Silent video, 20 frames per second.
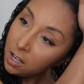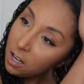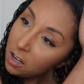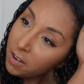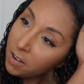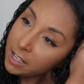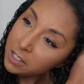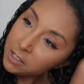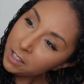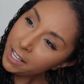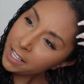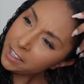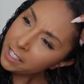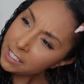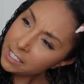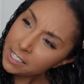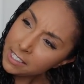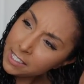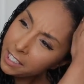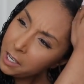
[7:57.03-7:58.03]
All right, so I like that
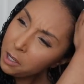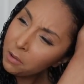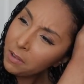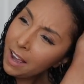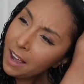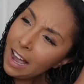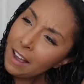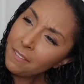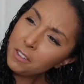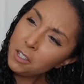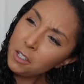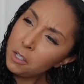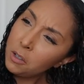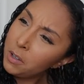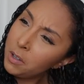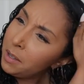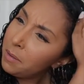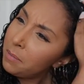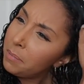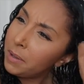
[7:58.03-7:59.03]
it says like you don't have to do
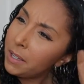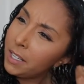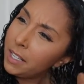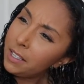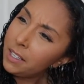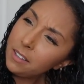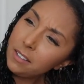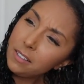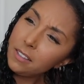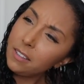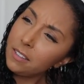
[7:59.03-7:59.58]
it, but